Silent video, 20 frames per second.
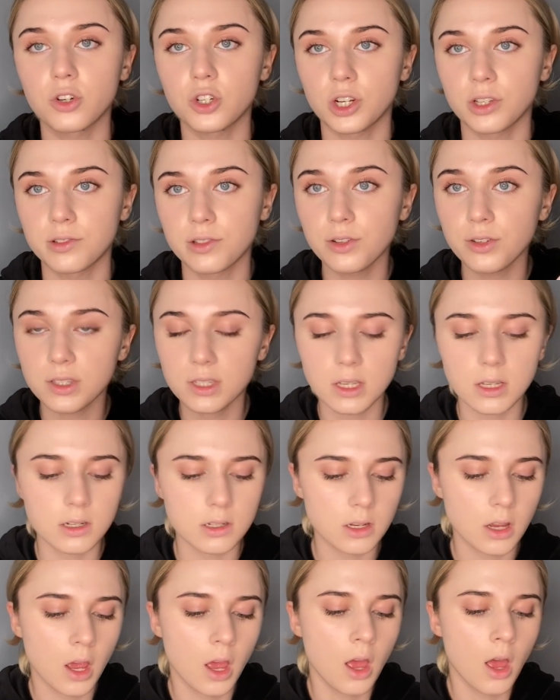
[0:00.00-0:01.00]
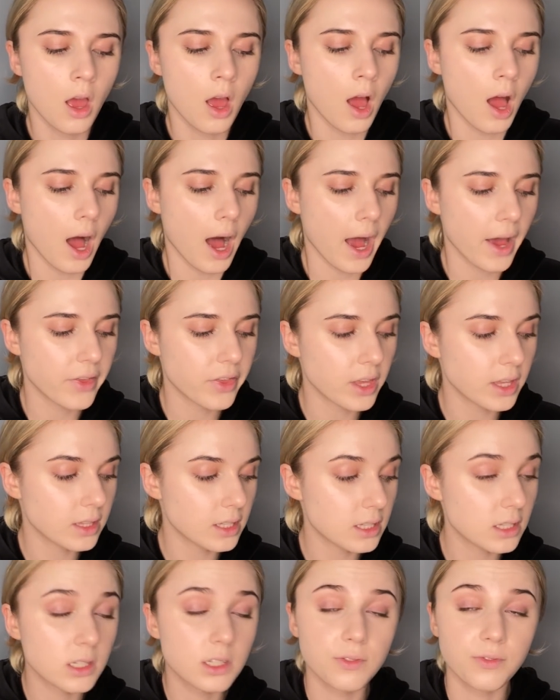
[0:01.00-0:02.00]
Translucent. I think
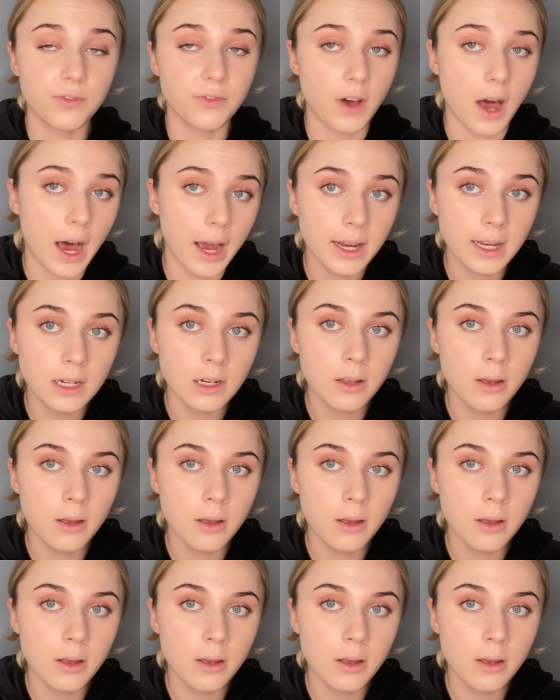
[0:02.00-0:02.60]
this is fine